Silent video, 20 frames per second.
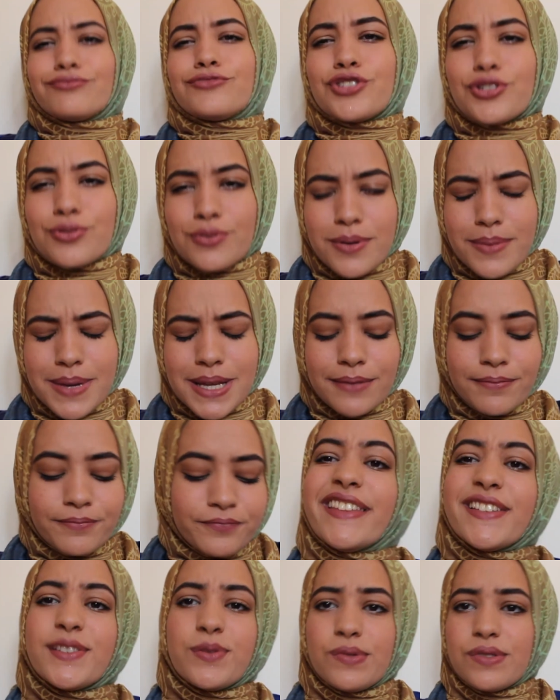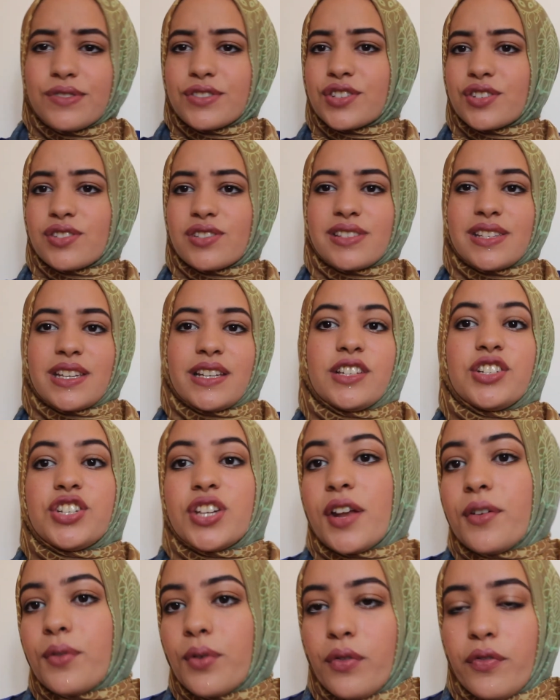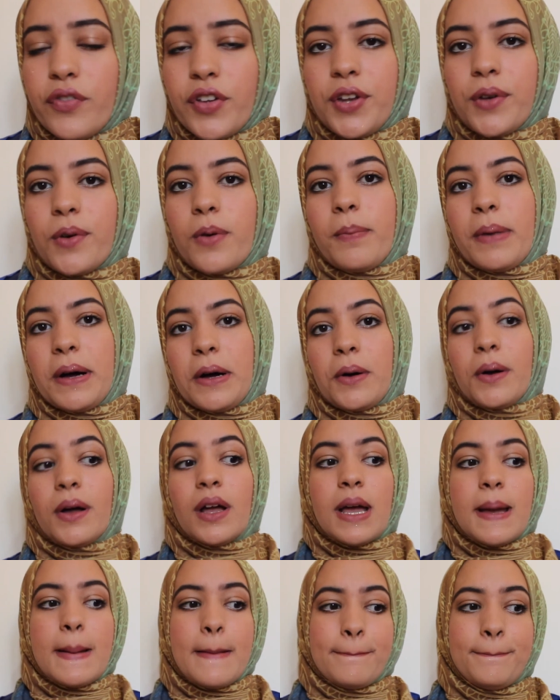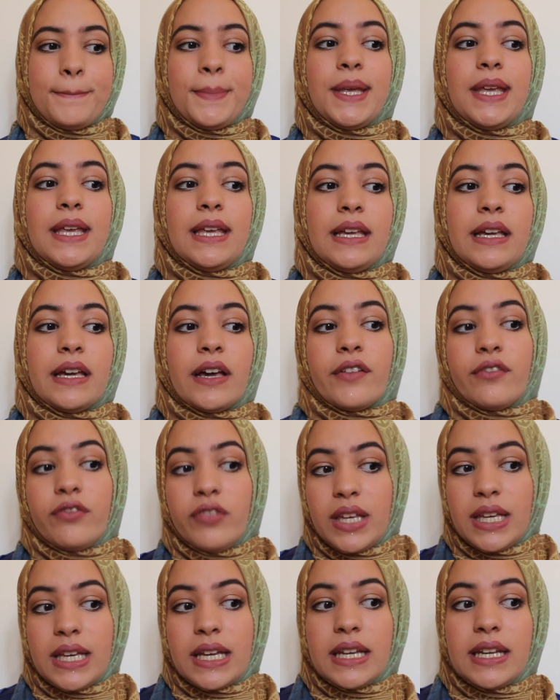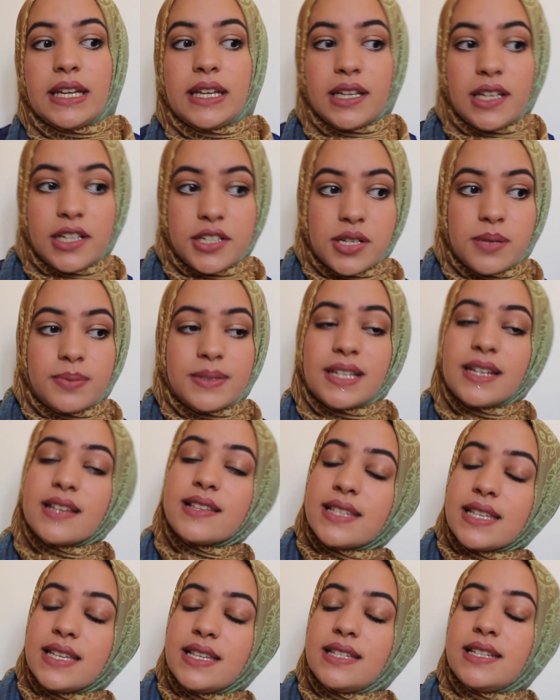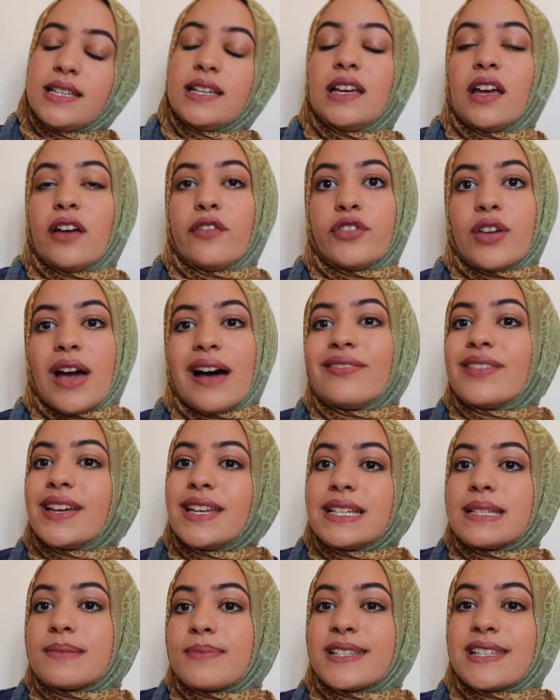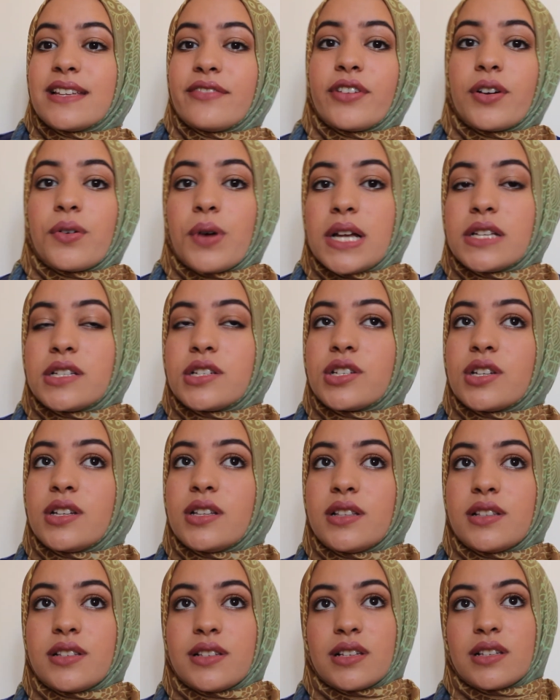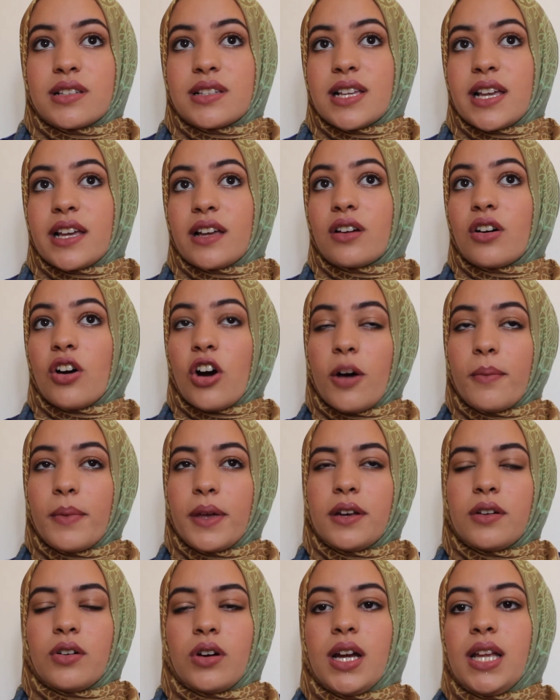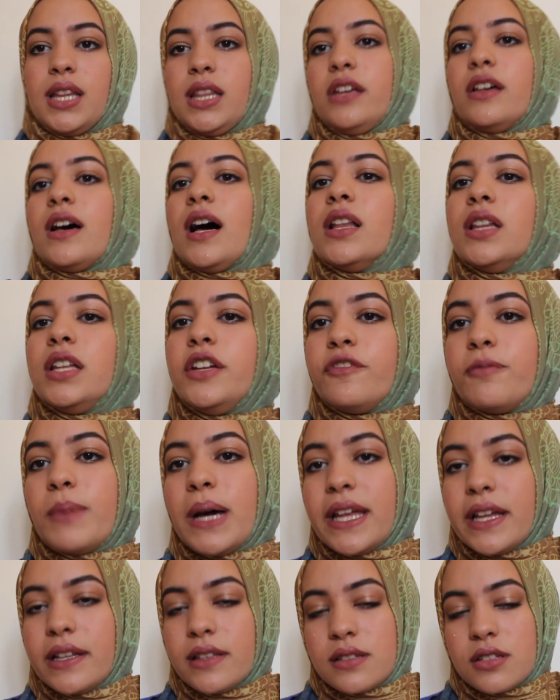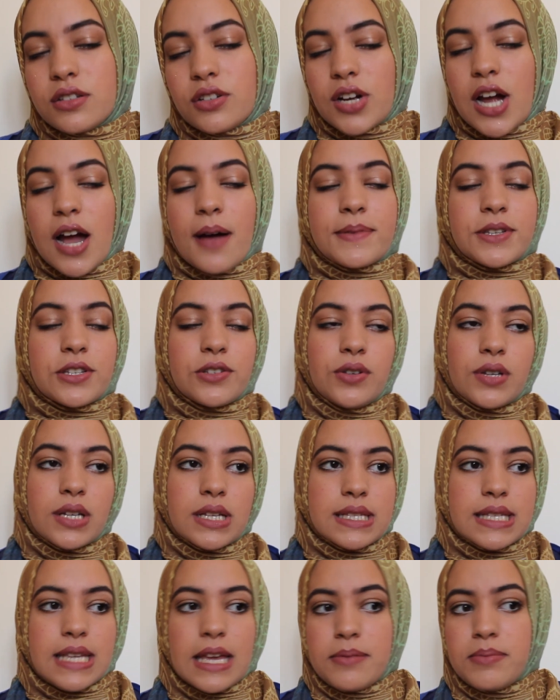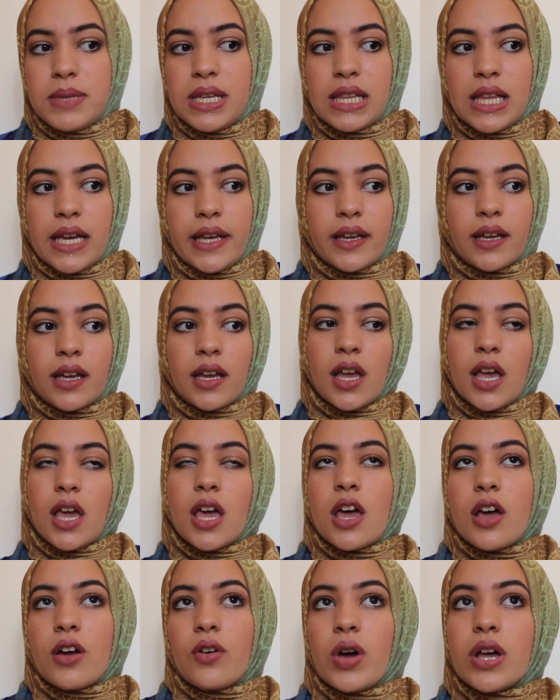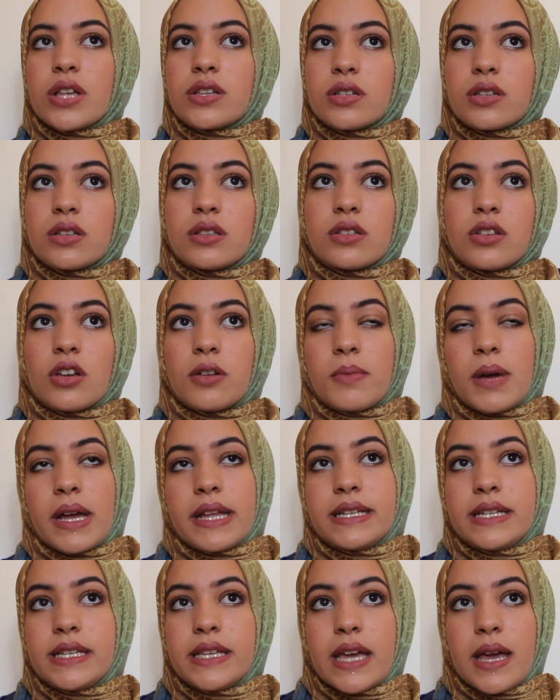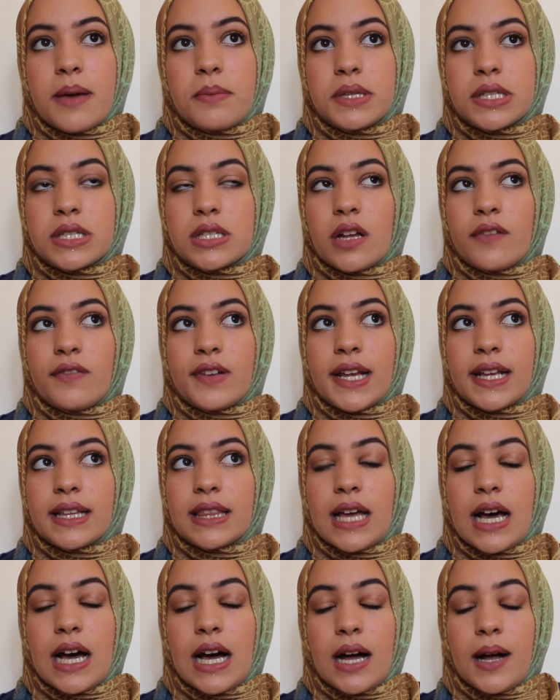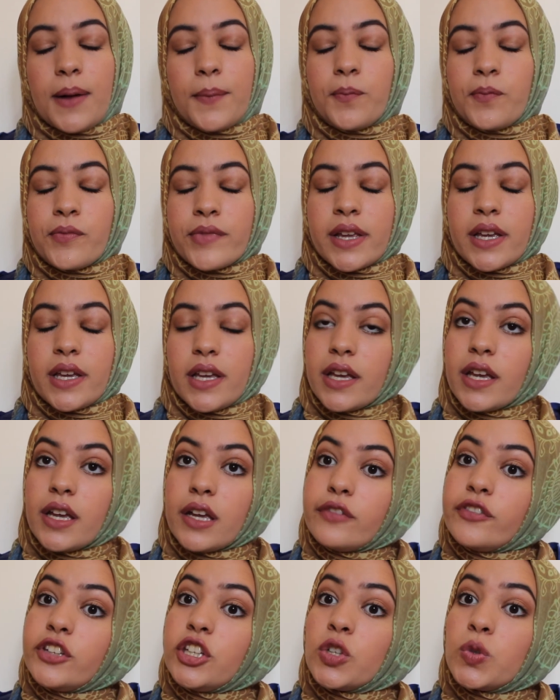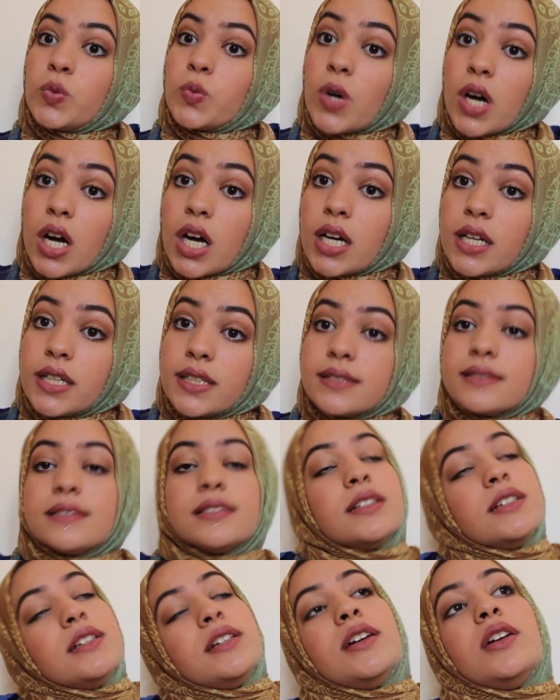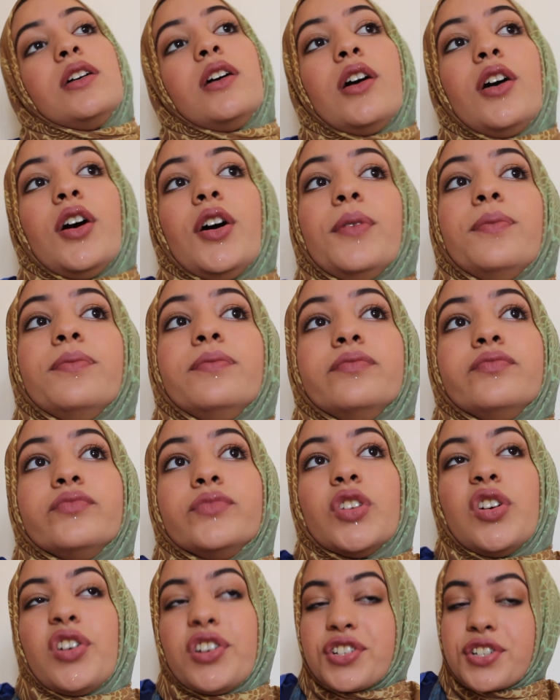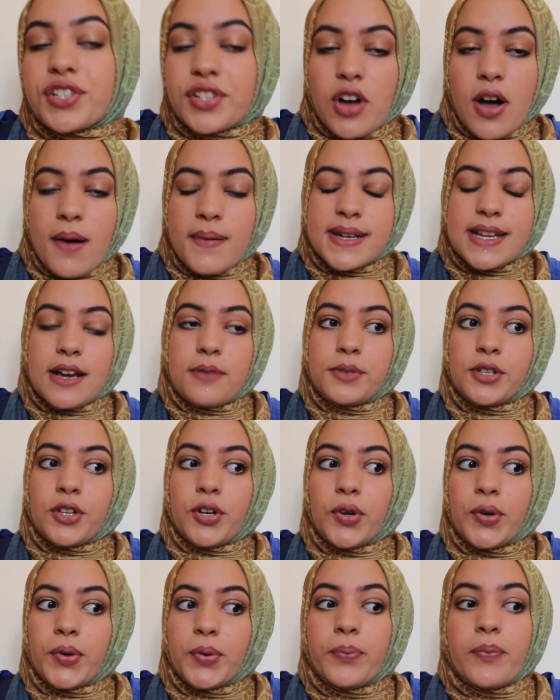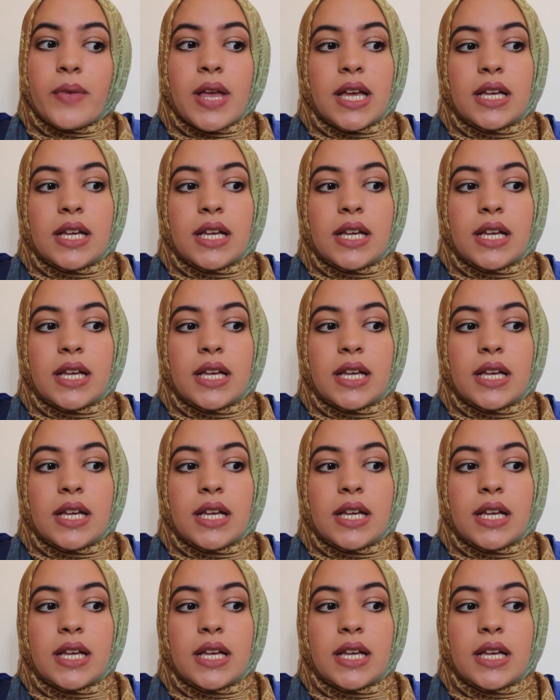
Do you know what I mean? This was just a general video about being vegan in Egypt. It is easy. If you have any specific questions, just like comment, or I'll leave my Instagram so you can send me like questions on my DM and stuff like that if you want, or just comment down below,